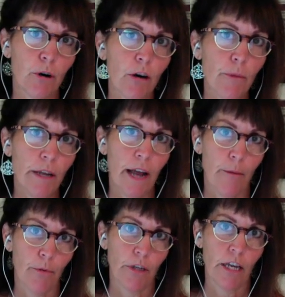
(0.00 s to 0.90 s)
permit
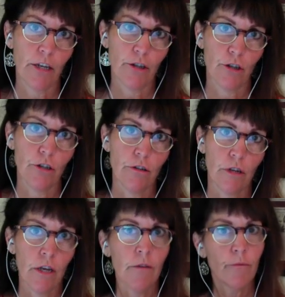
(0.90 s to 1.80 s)
application,
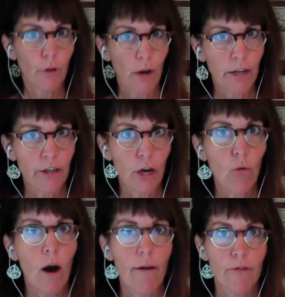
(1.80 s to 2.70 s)
you had
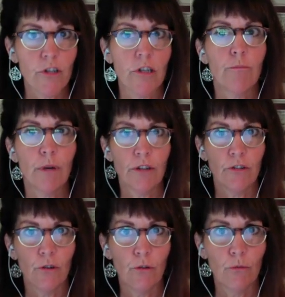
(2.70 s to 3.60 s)
no option but
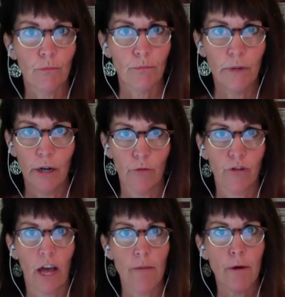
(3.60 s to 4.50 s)
to
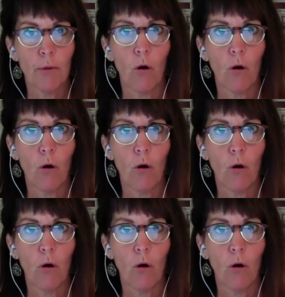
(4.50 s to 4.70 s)
type up